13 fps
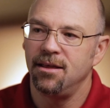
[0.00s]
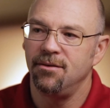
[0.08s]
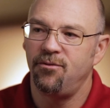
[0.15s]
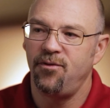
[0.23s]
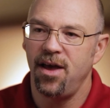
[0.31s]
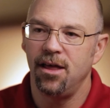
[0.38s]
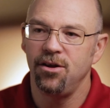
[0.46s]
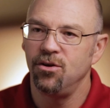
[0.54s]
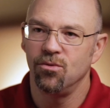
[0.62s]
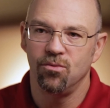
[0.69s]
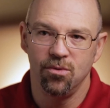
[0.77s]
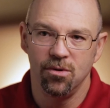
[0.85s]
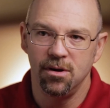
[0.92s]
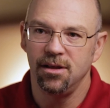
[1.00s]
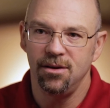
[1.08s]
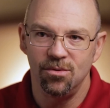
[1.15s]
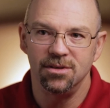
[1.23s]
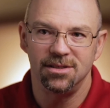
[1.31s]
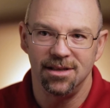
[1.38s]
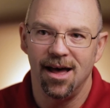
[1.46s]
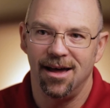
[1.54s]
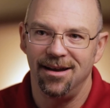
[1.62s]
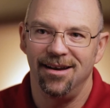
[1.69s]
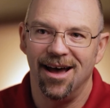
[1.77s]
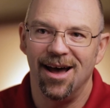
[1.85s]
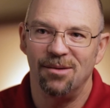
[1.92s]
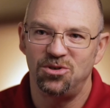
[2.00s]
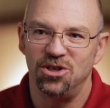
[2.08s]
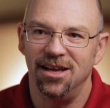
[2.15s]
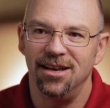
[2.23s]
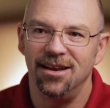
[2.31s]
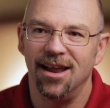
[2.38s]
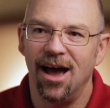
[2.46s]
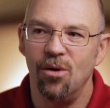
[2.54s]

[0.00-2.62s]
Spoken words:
failure really was not an option. I